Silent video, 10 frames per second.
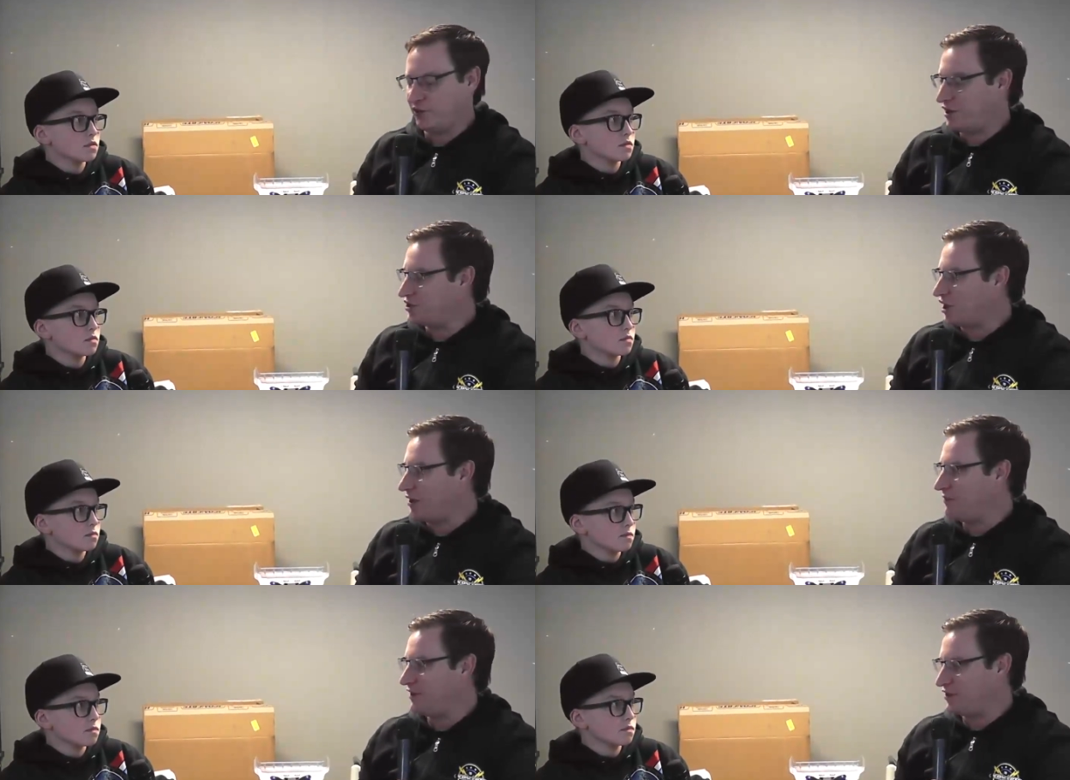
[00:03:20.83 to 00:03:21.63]
Speaker 1: Great
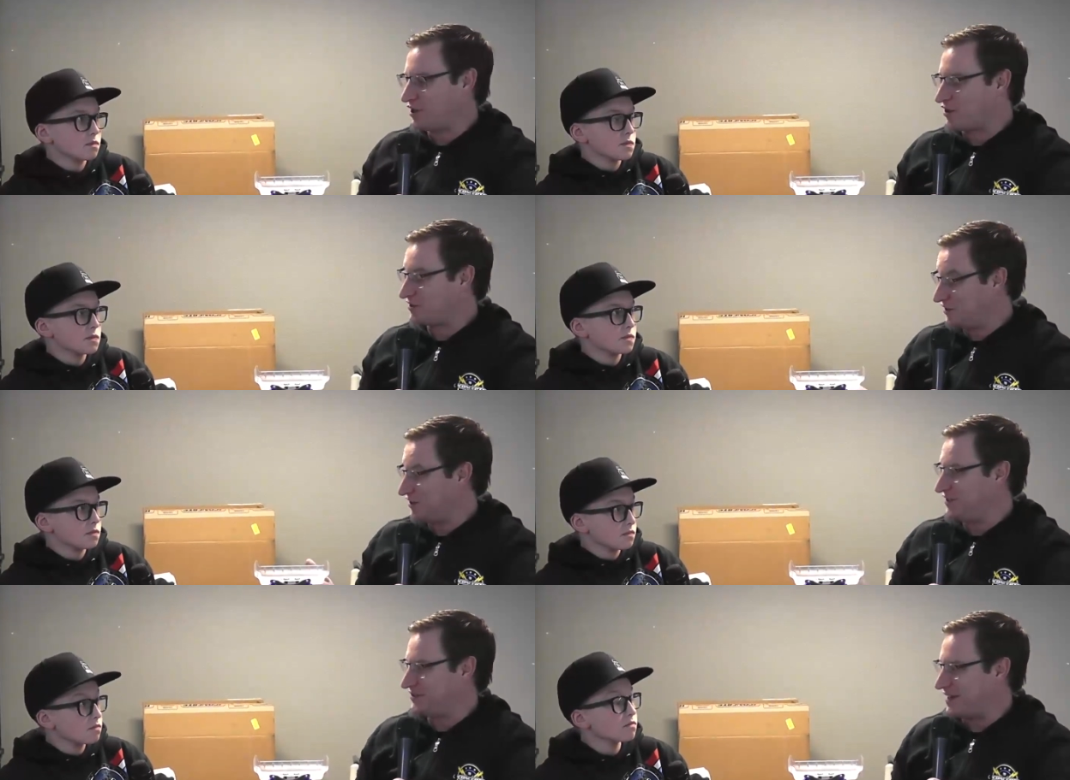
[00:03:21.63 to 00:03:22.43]
job, and your cars look
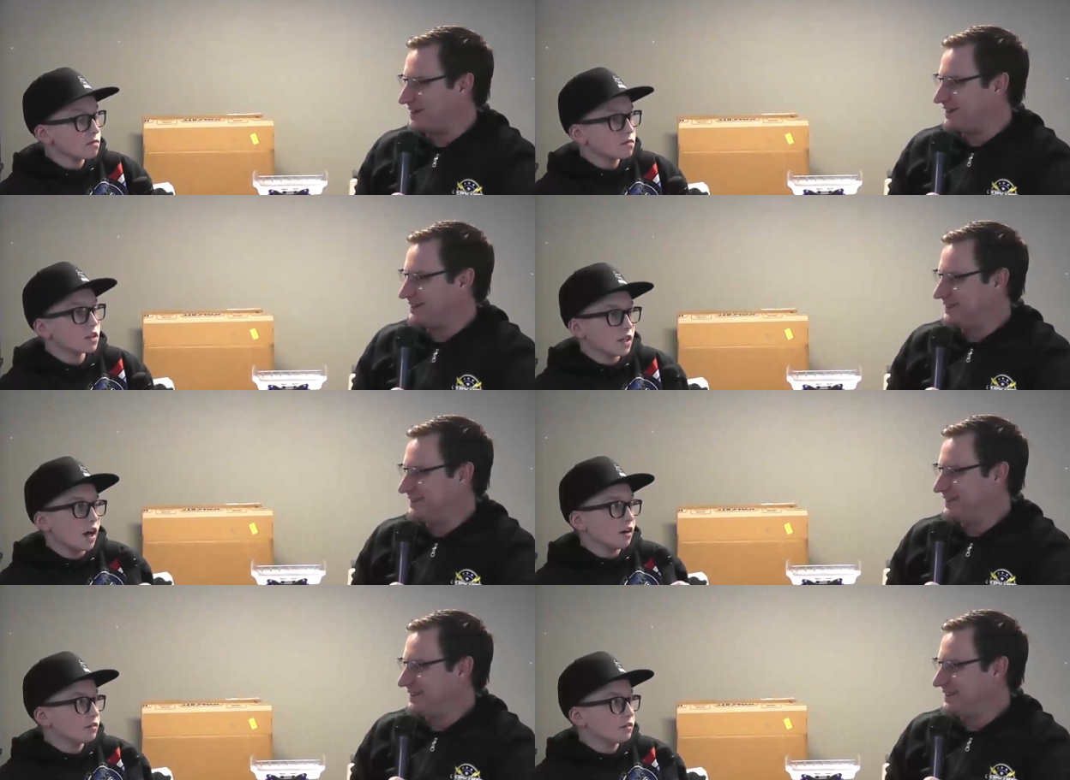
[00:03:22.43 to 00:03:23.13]
good, right? Yeah.